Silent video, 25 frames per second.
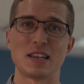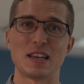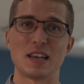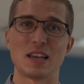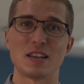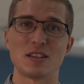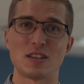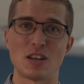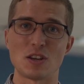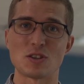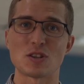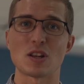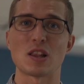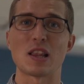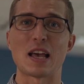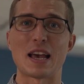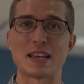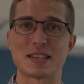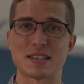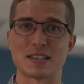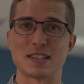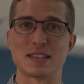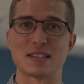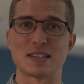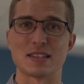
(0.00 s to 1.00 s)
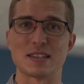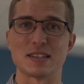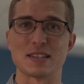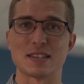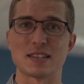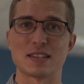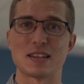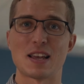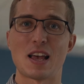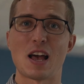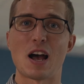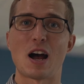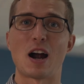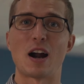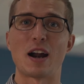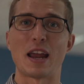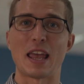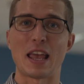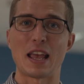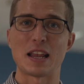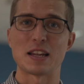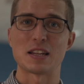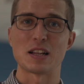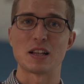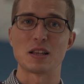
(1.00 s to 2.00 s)
teacher licenses are
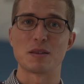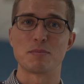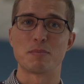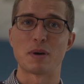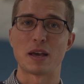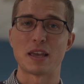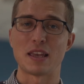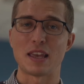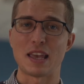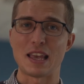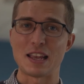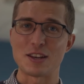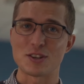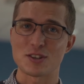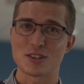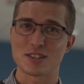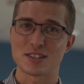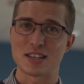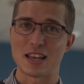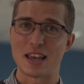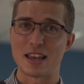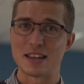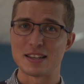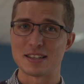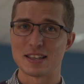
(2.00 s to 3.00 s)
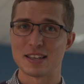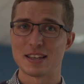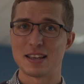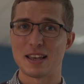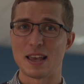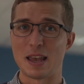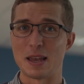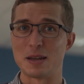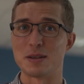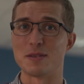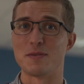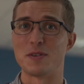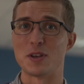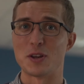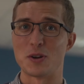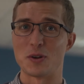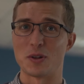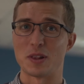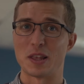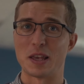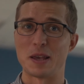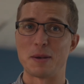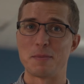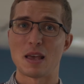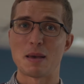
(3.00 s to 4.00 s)
handled by each state
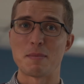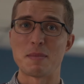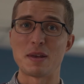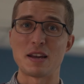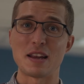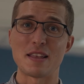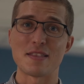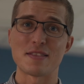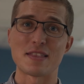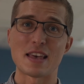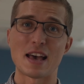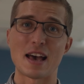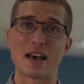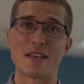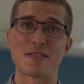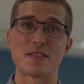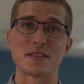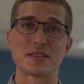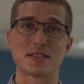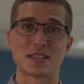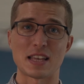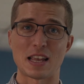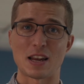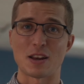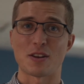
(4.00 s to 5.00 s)
individually, meaning that the state of